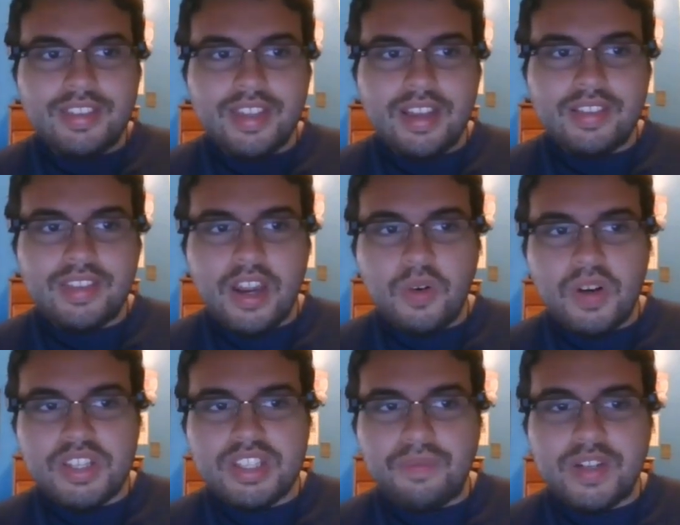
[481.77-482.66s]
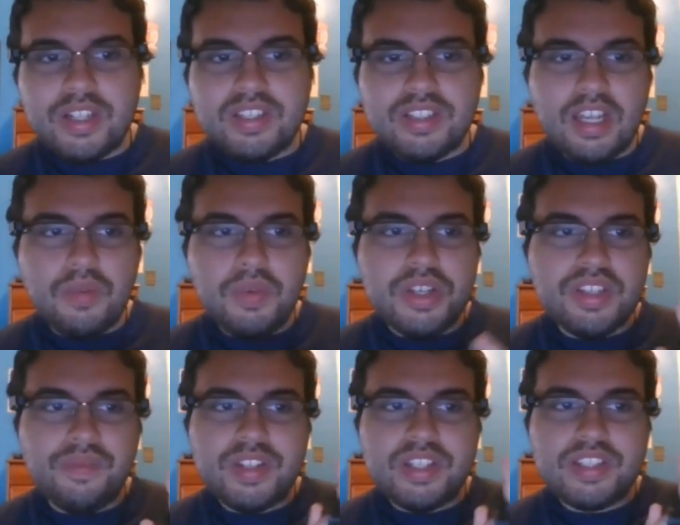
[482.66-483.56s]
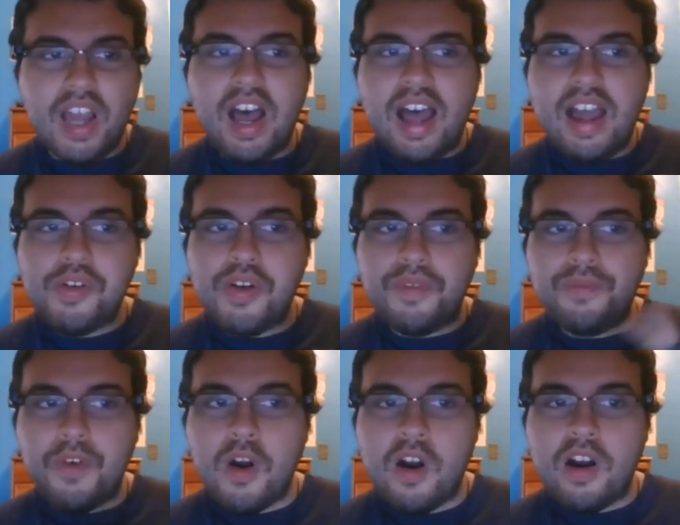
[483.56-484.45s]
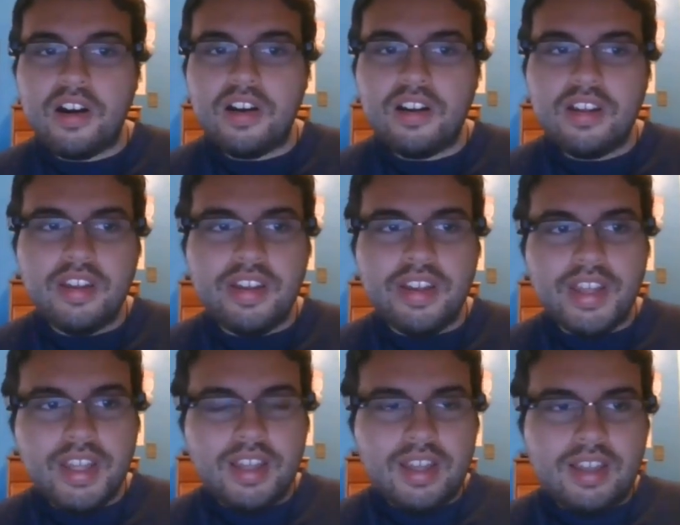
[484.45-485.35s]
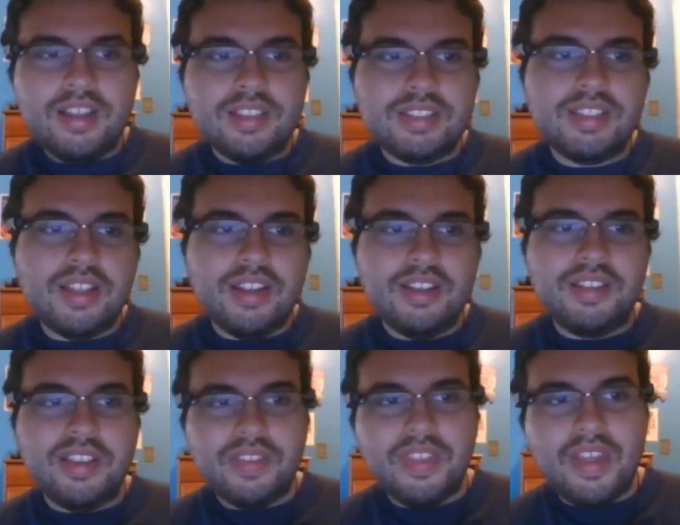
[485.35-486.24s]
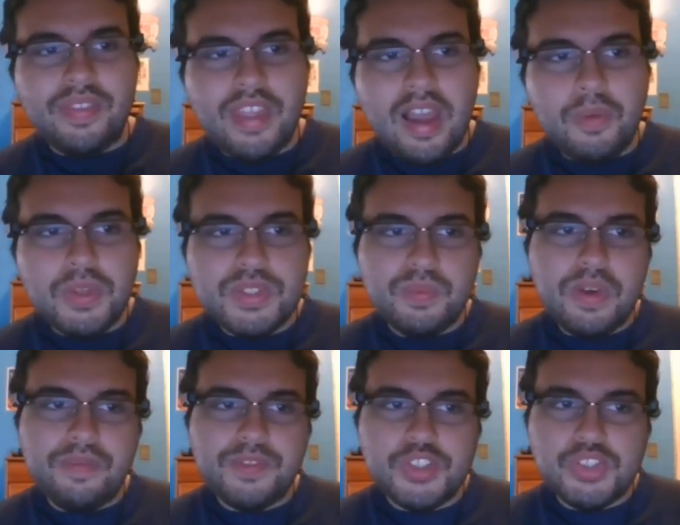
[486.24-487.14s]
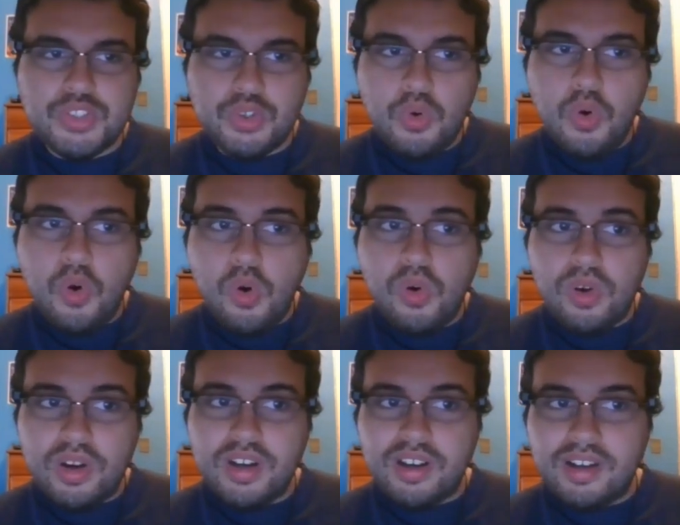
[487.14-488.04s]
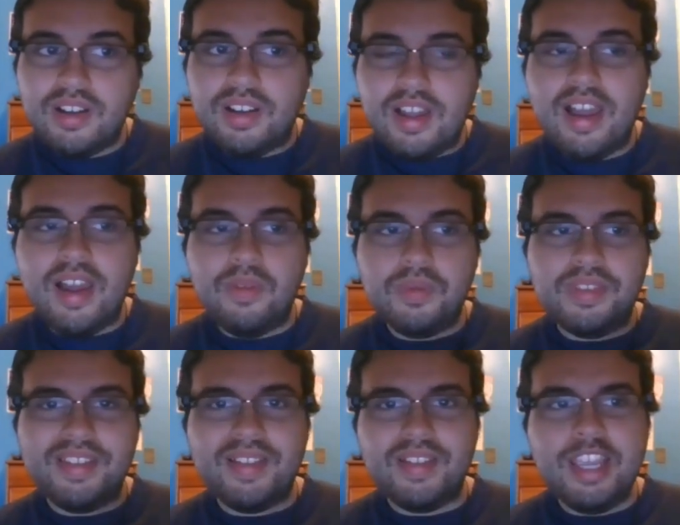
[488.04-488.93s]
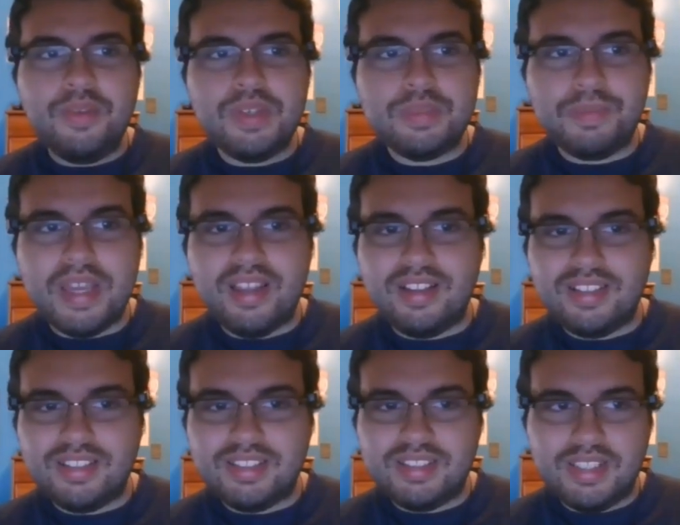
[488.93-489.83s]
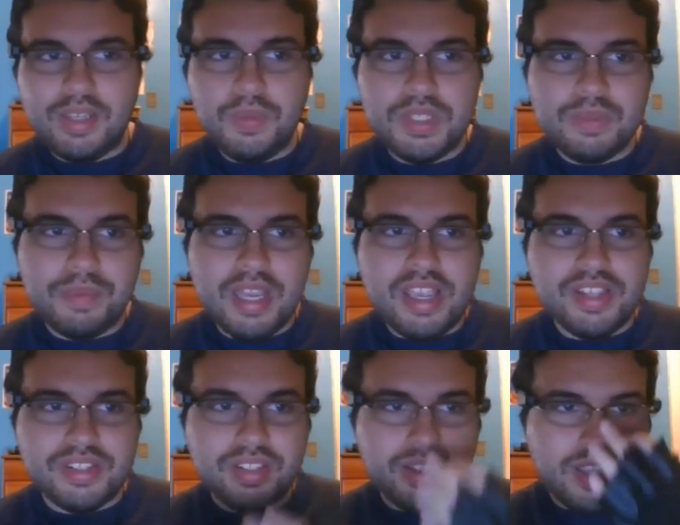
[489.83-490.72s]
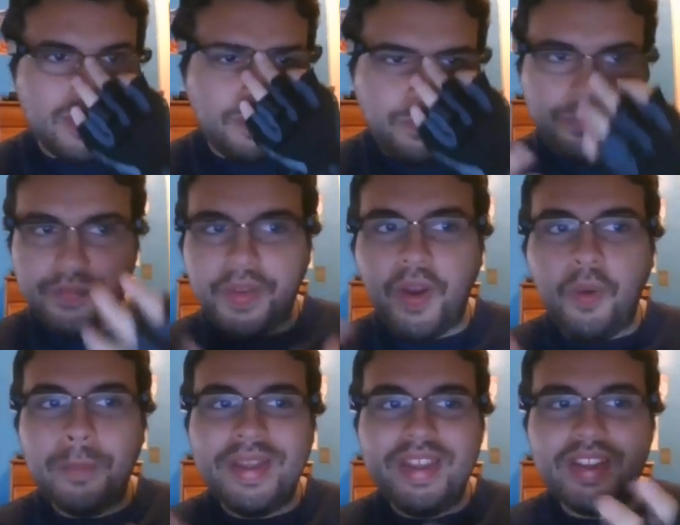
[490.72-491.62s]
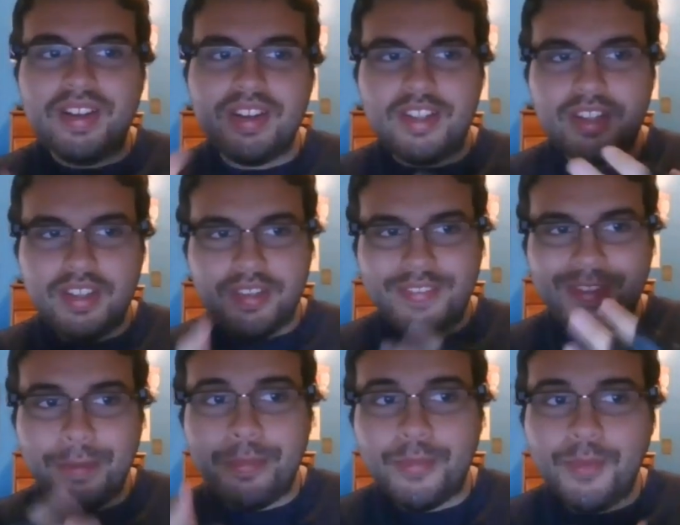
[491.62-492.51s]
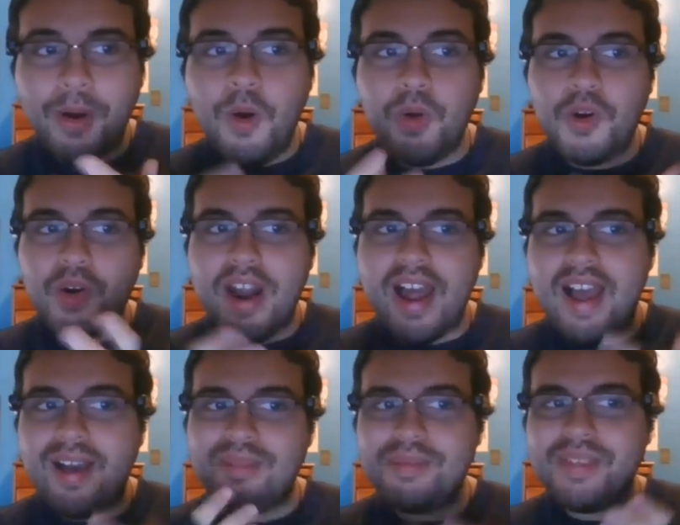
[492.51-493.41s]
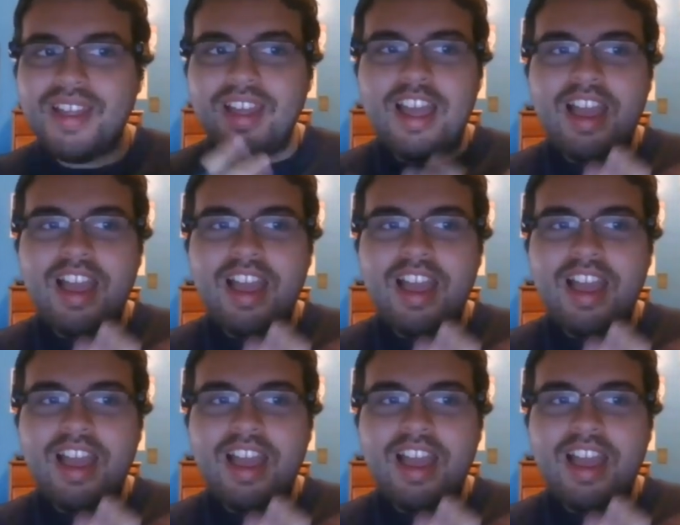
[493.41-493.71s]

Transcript: there was a photographer that was with the school. He was basically filming the program,